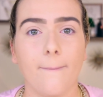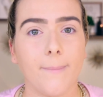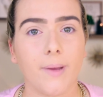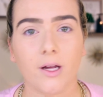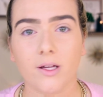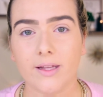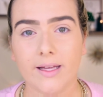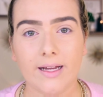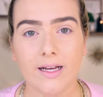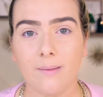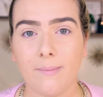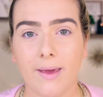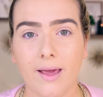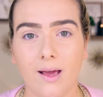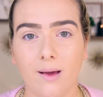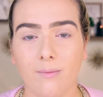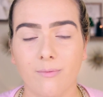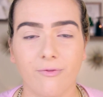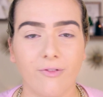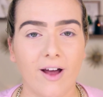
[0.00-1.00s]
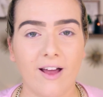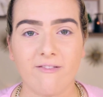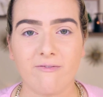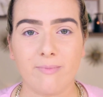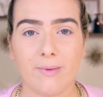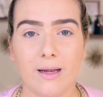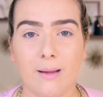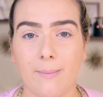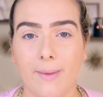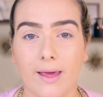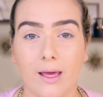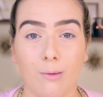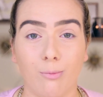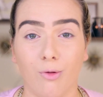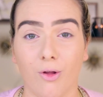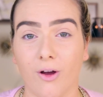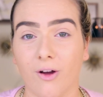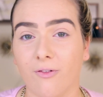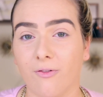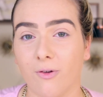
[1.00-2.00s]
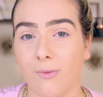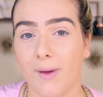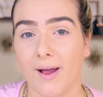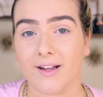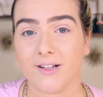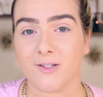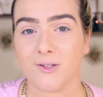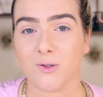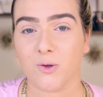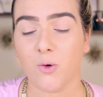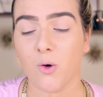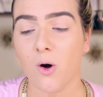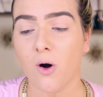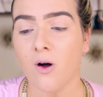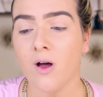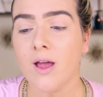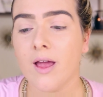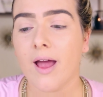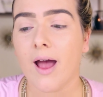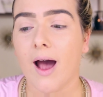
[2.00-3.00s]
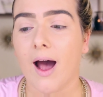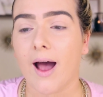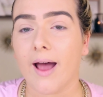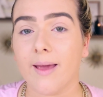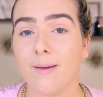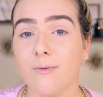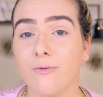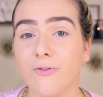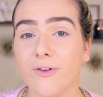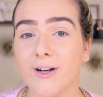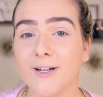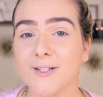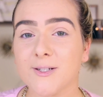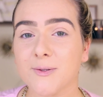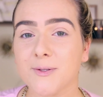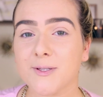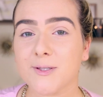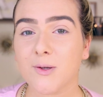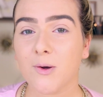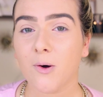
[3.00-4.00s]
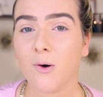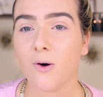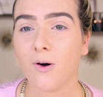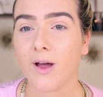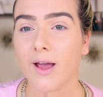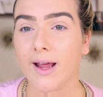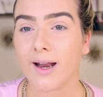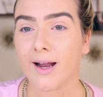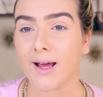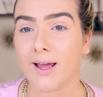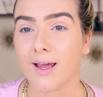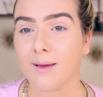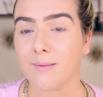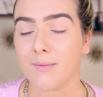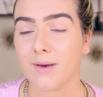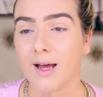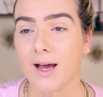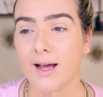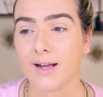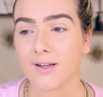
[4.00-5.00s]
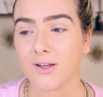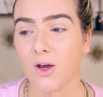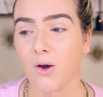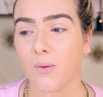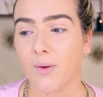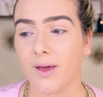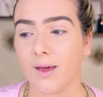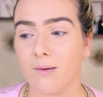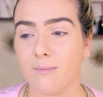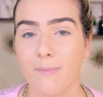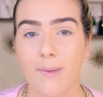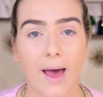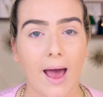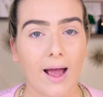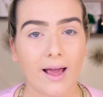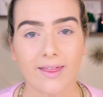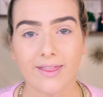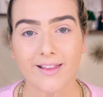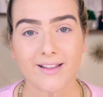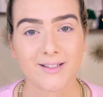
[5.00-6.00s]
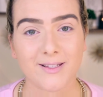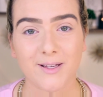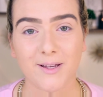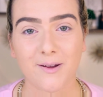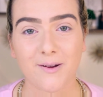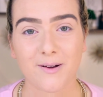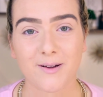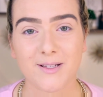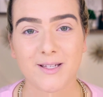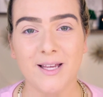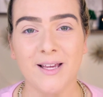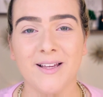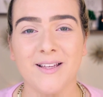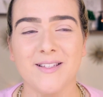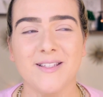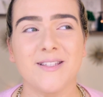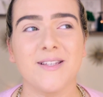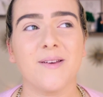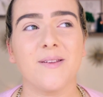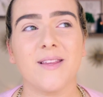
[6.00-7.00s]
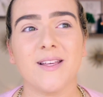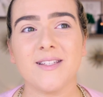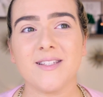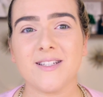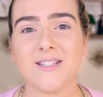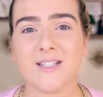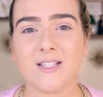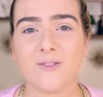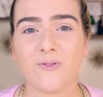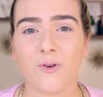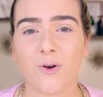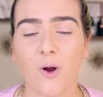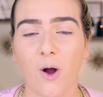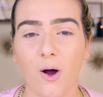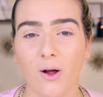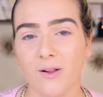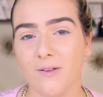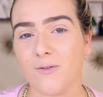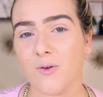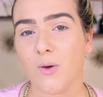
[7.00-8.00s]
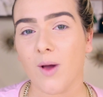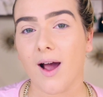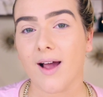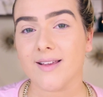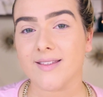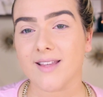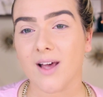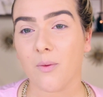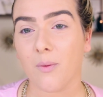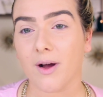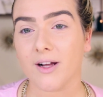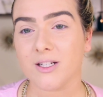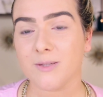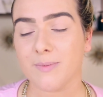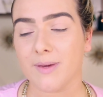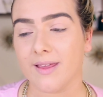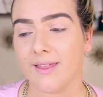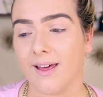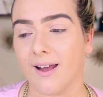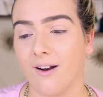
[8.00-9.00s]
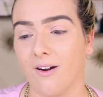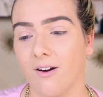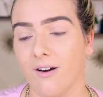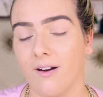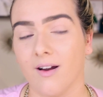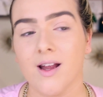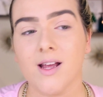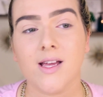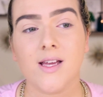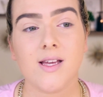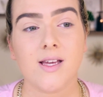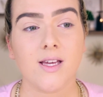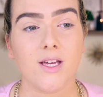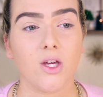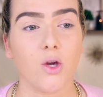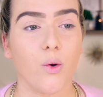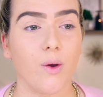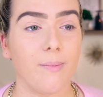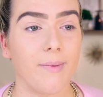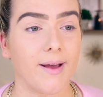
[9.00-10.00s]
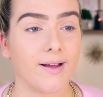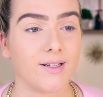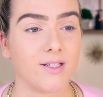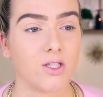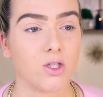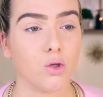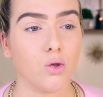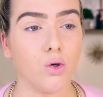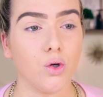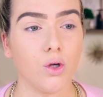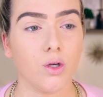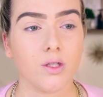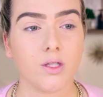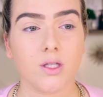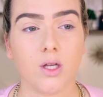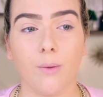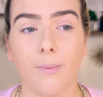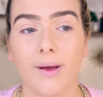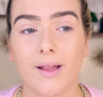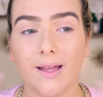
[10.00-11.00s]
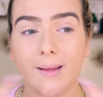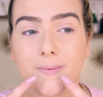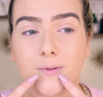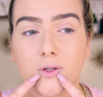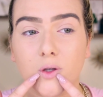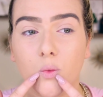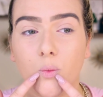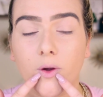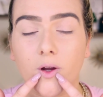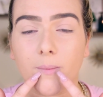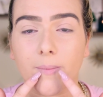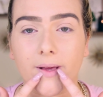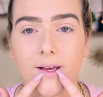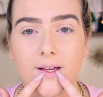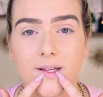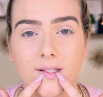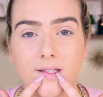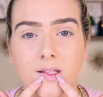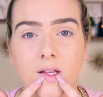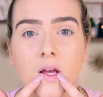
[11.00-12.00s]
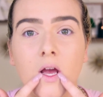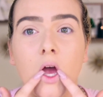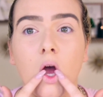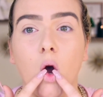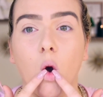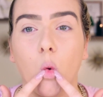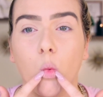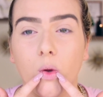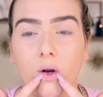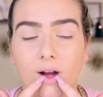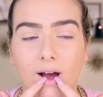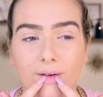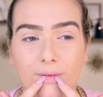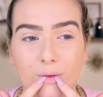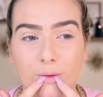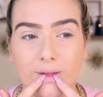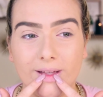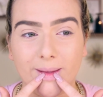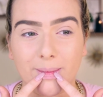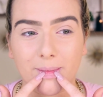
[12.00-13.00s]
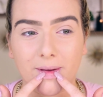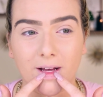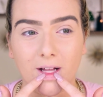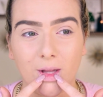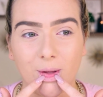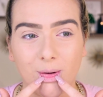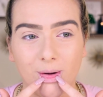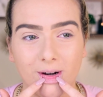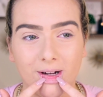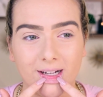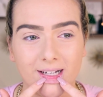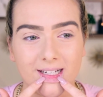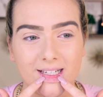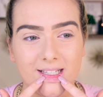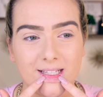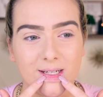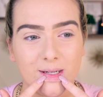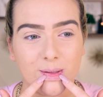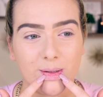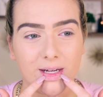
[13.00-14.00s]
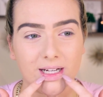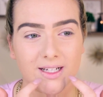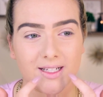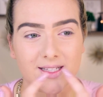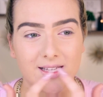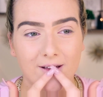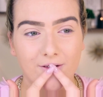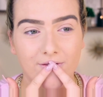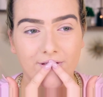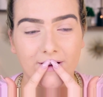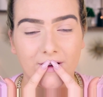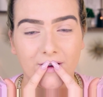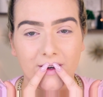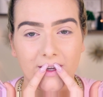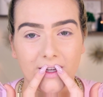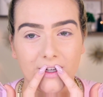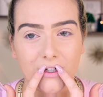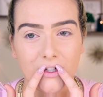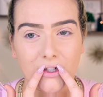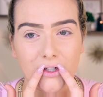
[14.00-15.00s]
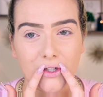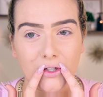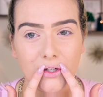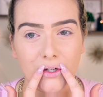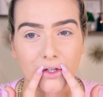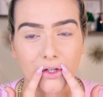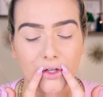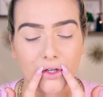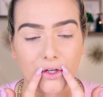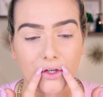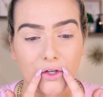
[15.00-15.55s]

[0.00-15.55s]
barely any makeup, 5-minute makeup look for back to school. I am finished with school and I am not going back this year, so this is just for all of you guys that watch me that are going back to school. So my lips look weird because we don't have no lip color on, so I just have foundation,